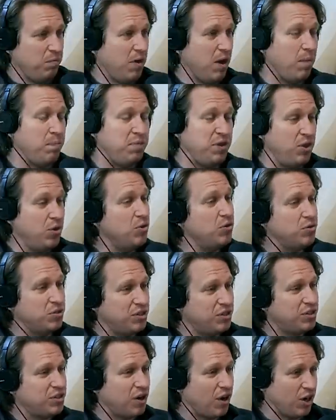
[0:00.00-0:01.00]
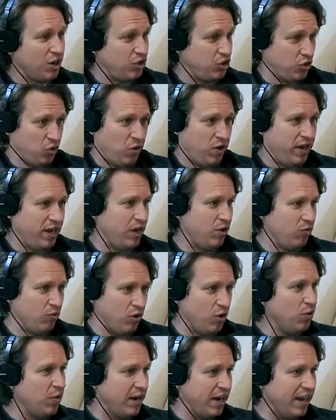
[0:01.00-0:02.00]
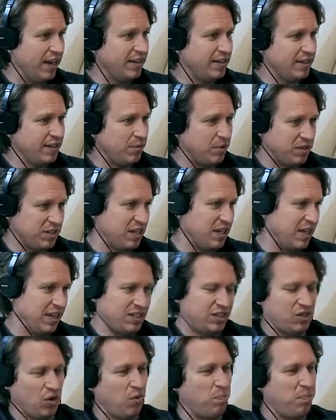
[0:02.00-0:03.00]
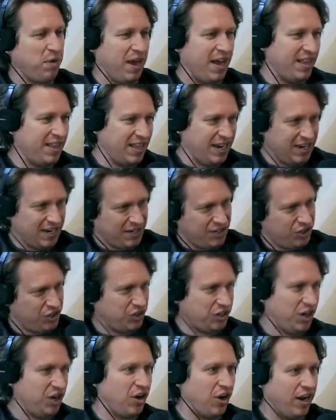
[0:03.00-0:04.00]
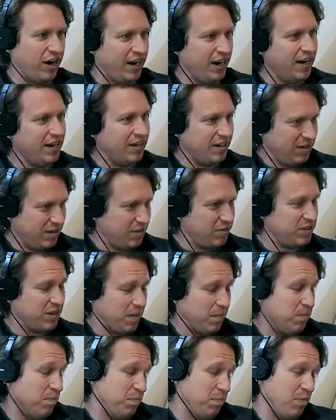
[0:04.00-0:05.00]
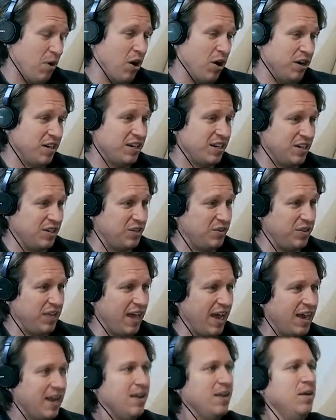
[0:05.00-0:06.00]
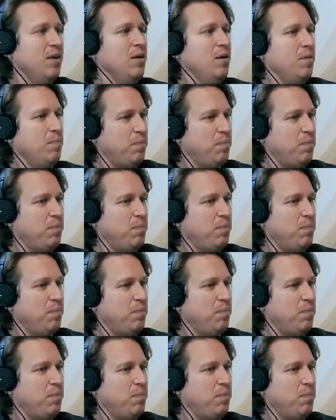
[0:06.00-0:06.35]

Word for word: abuse our joy and ruin it. It wasn't like so bad that it shit on it. Some art can do that. Yeah.